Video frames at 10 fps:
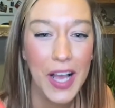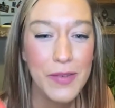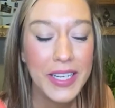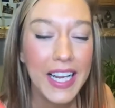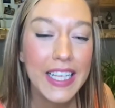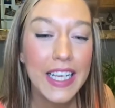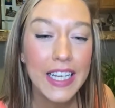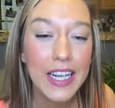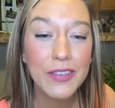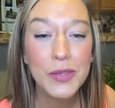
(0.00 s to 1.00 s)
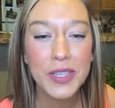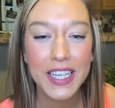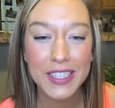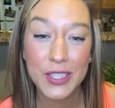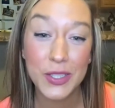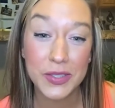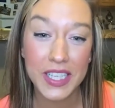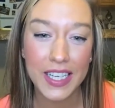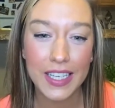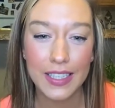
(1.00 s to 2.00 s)
I mean, I get it. Everyone has their own
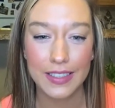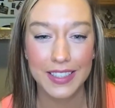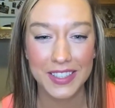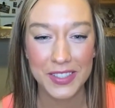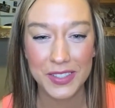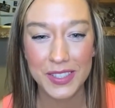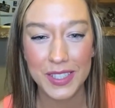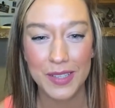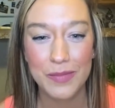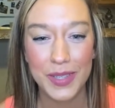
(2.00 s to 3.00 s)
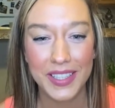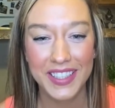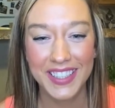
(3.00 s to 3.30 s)
kink, you know, and stuff, but.